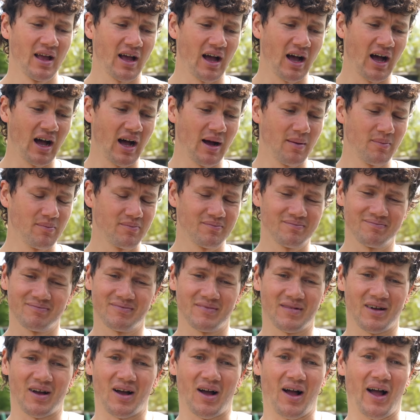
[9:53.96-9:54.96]

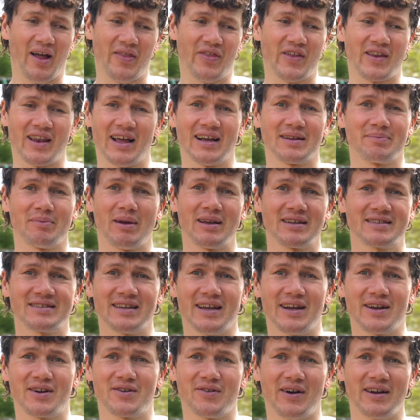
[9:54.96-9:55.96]
I think that makes
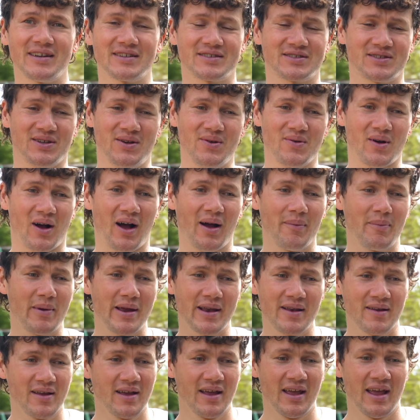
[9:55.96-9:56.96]
it a great suit. I
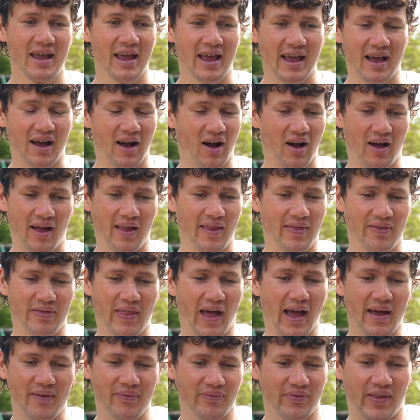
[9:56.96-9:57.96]
mean,
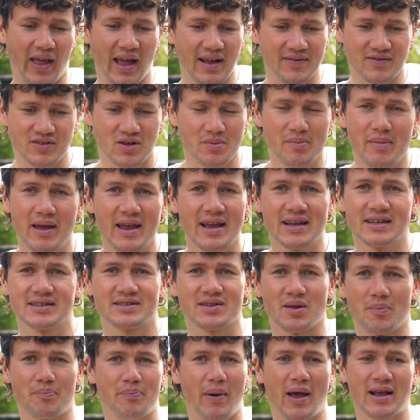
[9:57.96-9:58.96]
that to me is
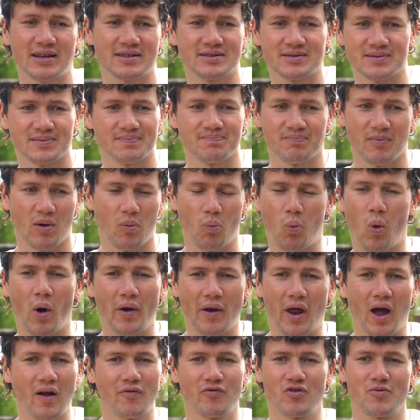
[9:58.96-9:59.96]
the best
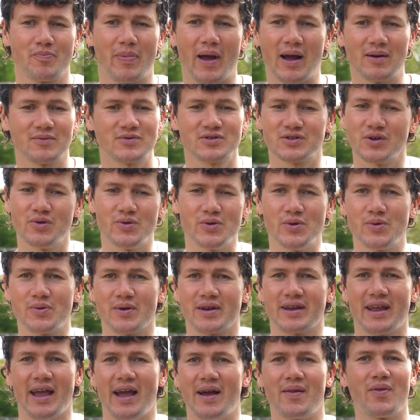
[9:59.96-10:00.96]
£100 suit you
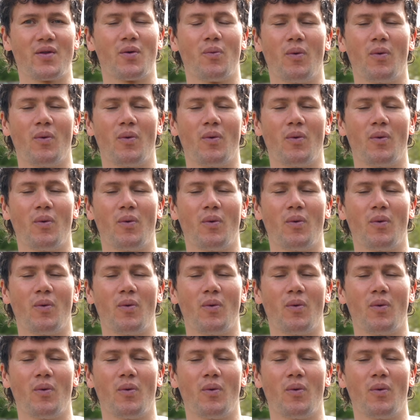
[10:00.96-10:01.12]
can get in the